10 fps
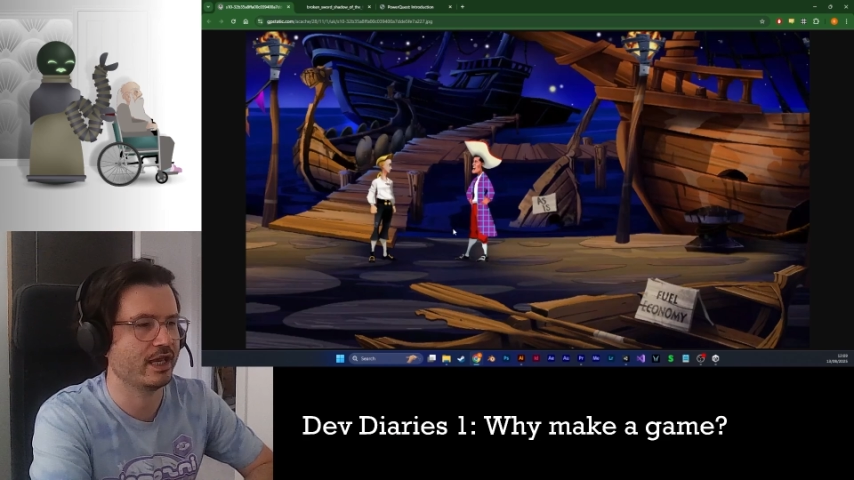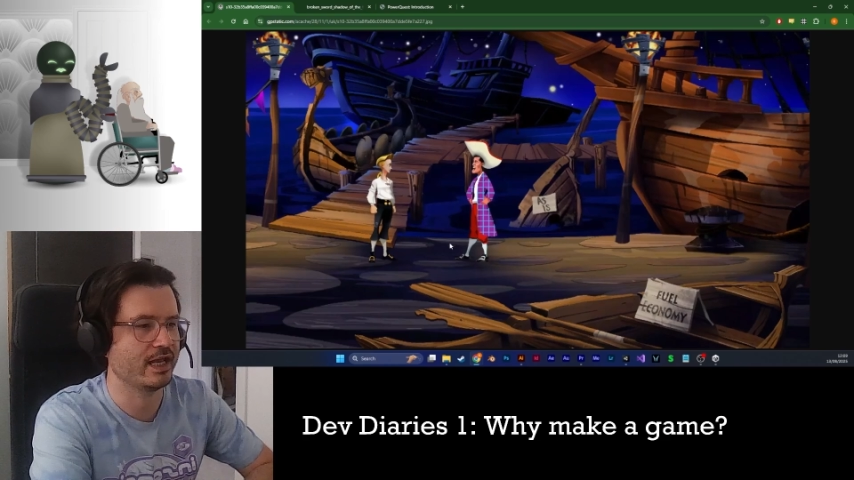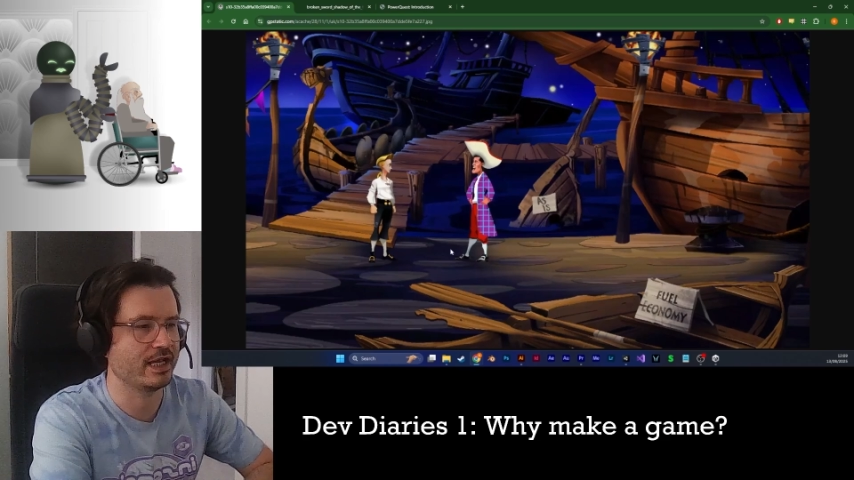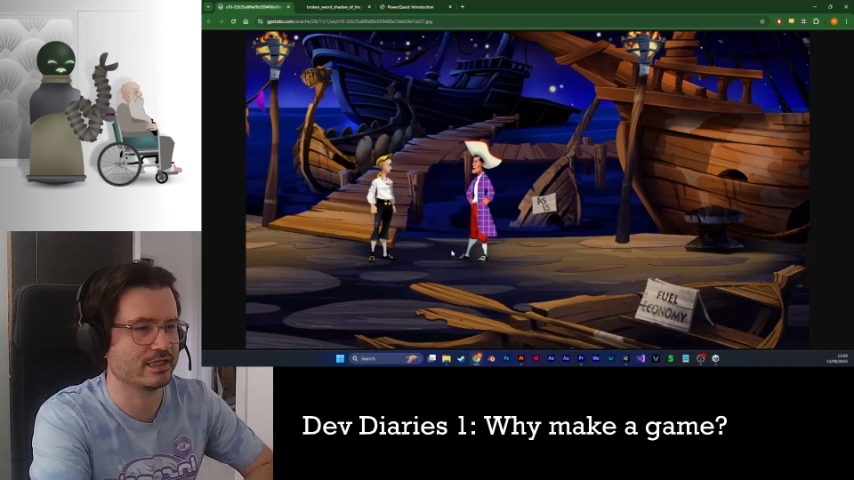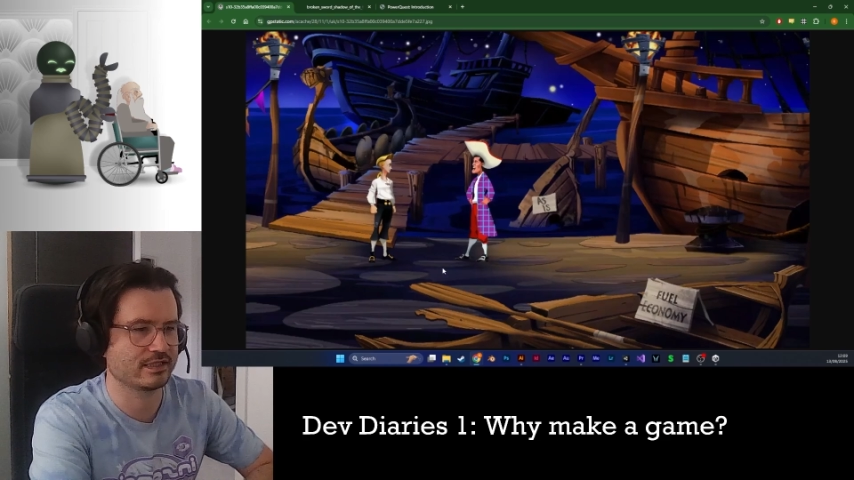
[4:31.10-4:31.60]

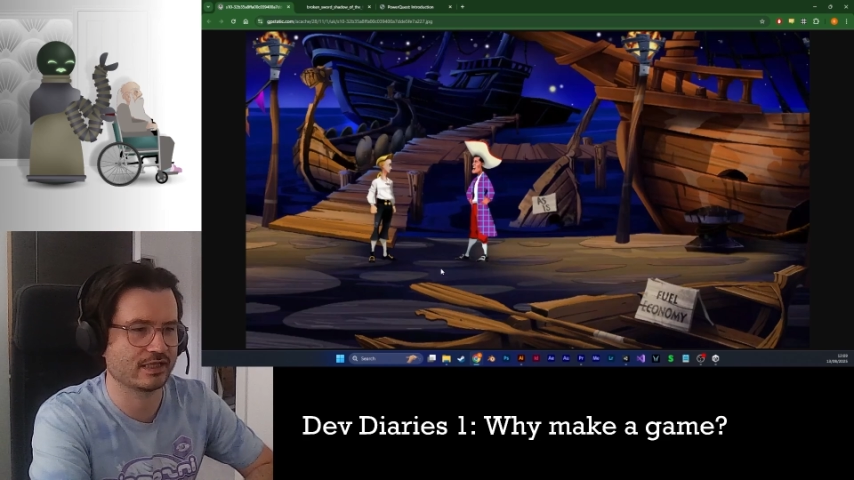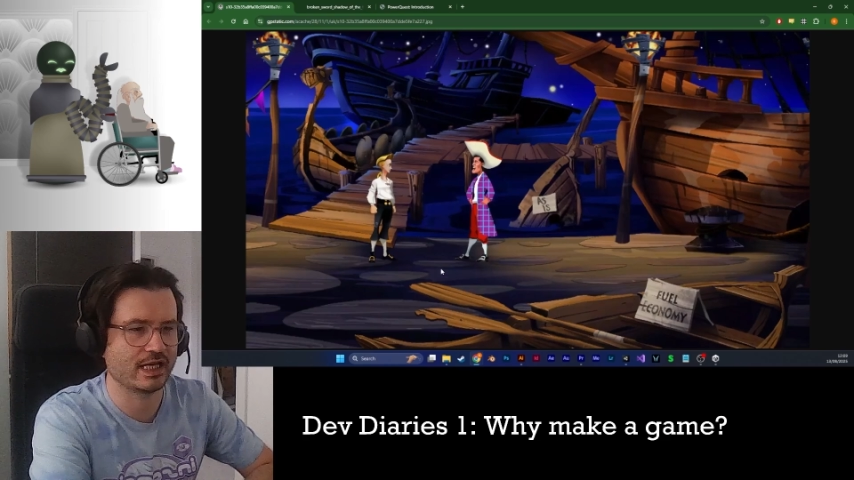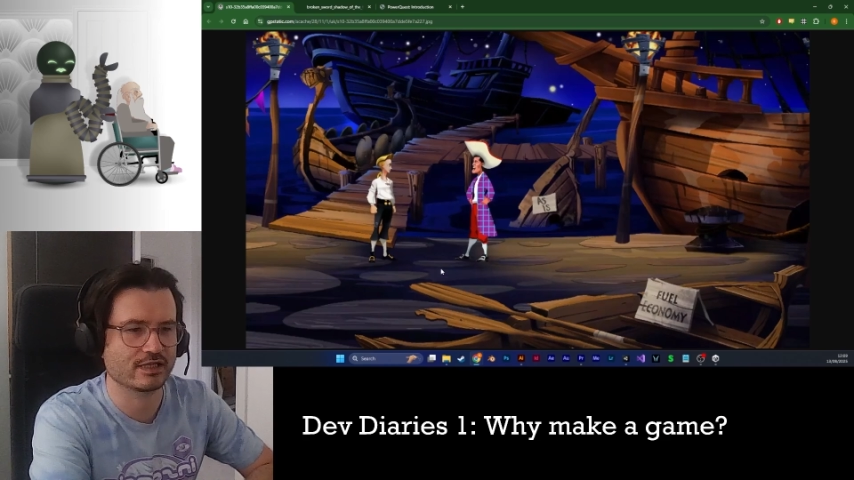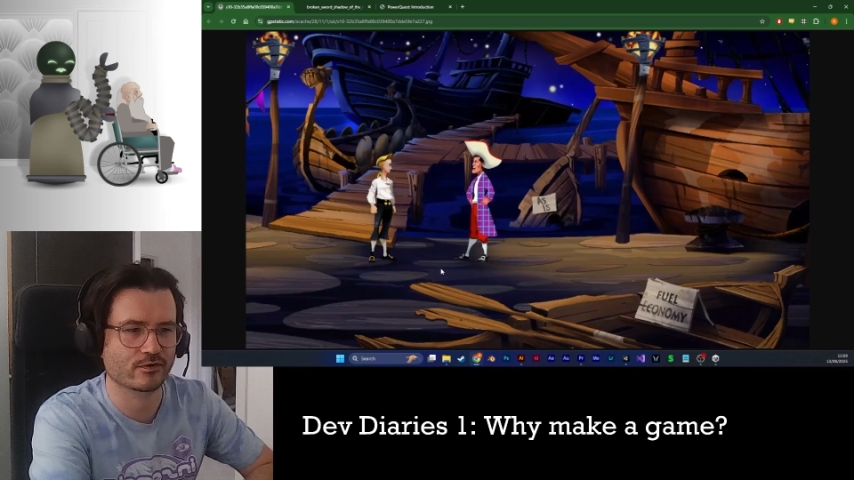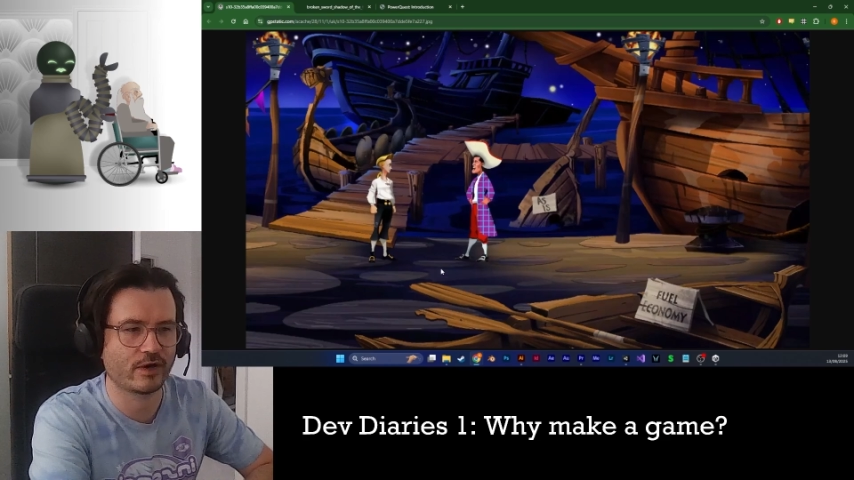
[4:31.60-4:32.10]

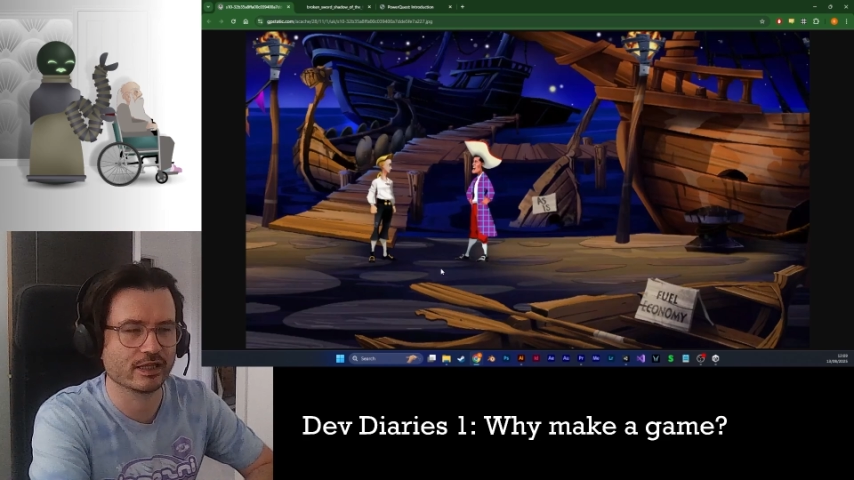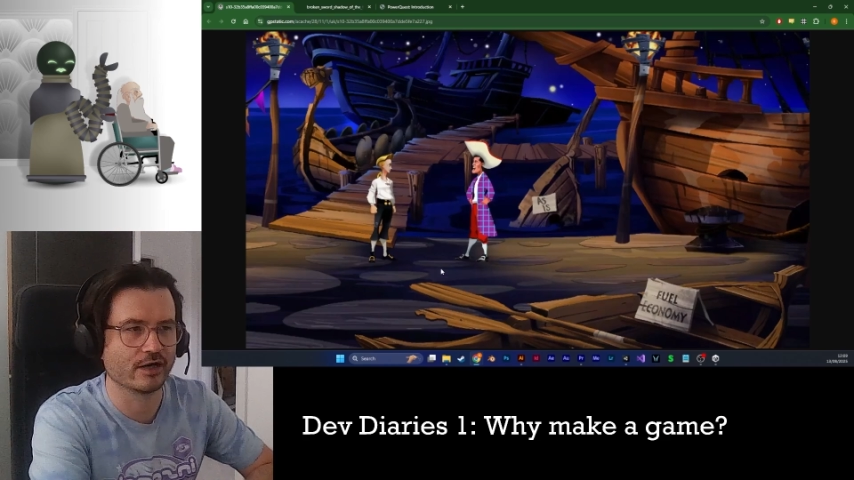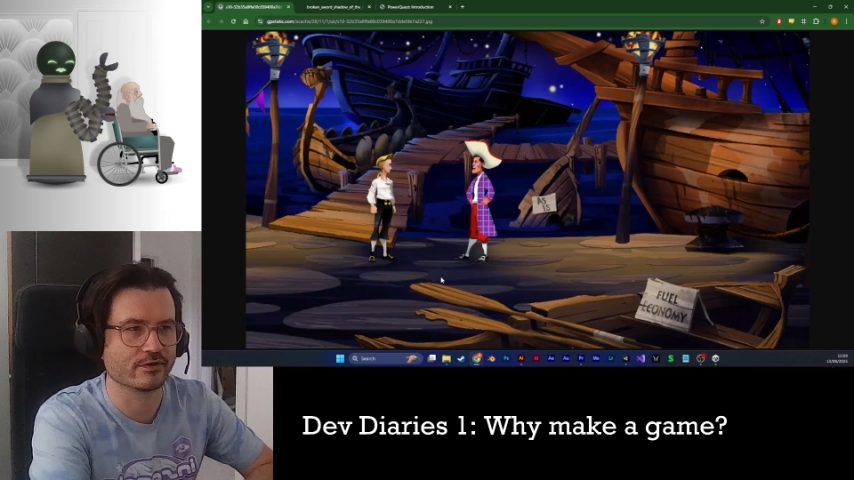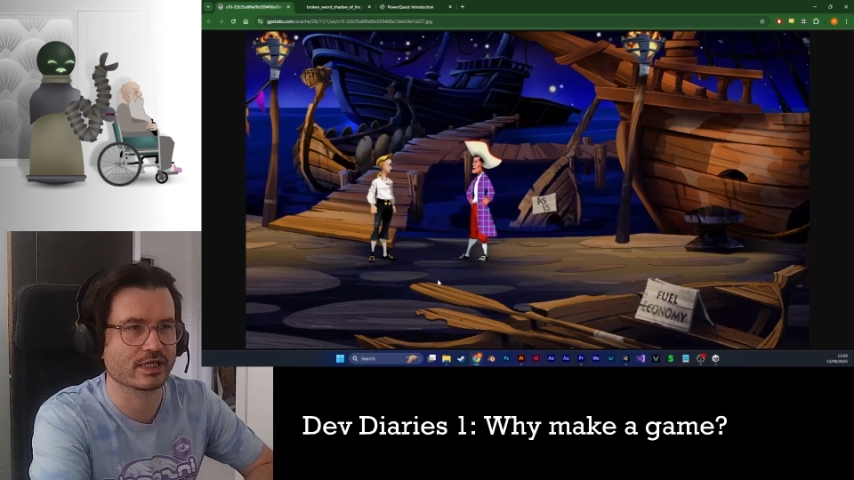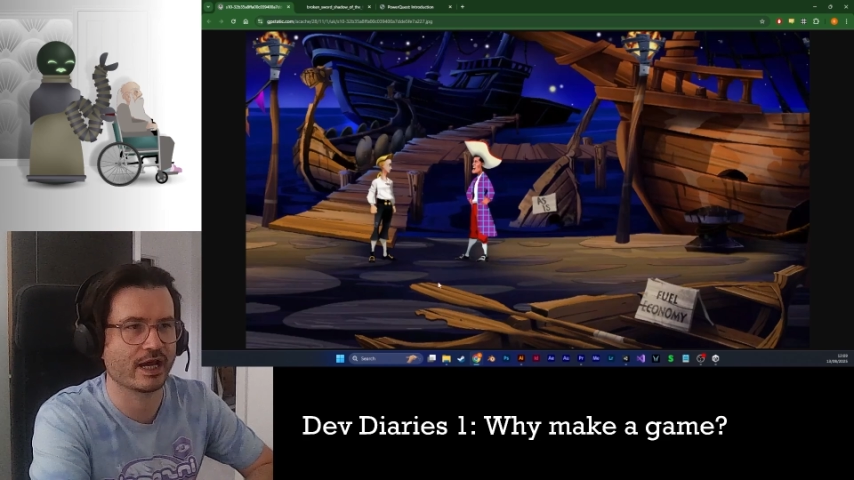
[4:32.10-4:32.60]
it's quite
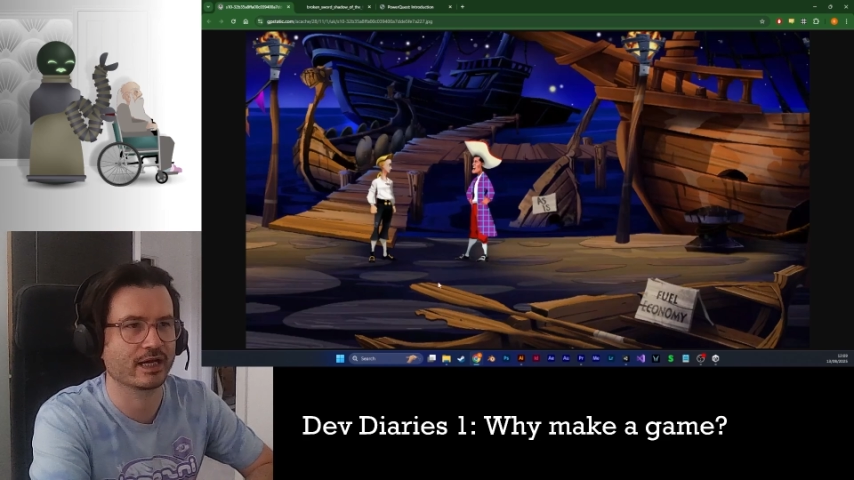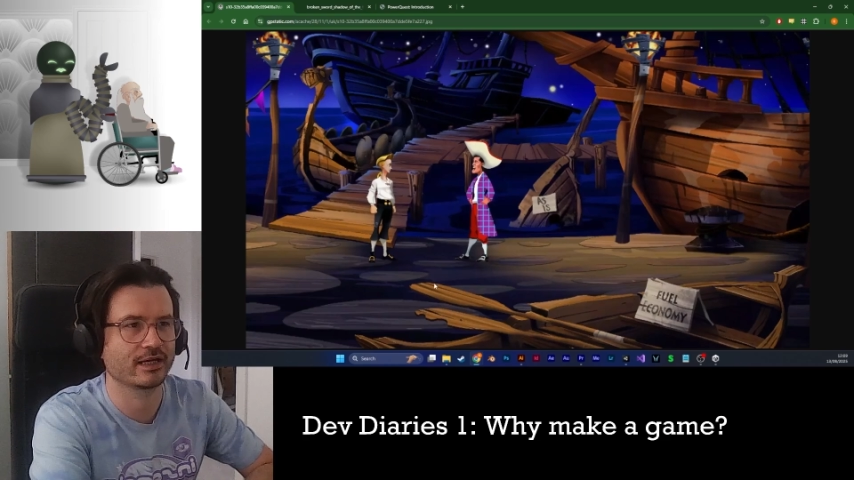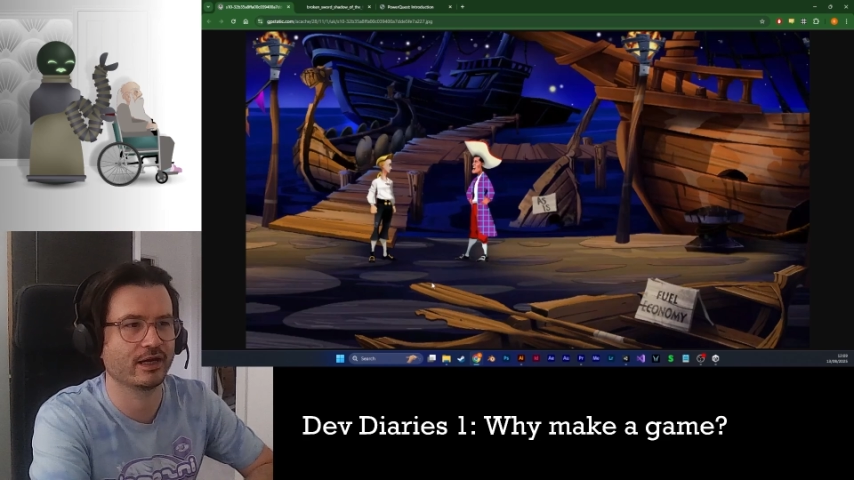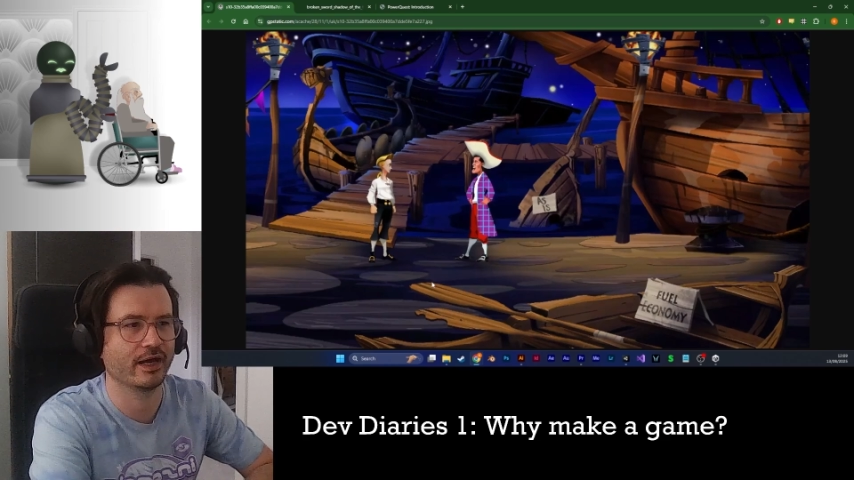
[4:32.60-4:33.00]
low tech,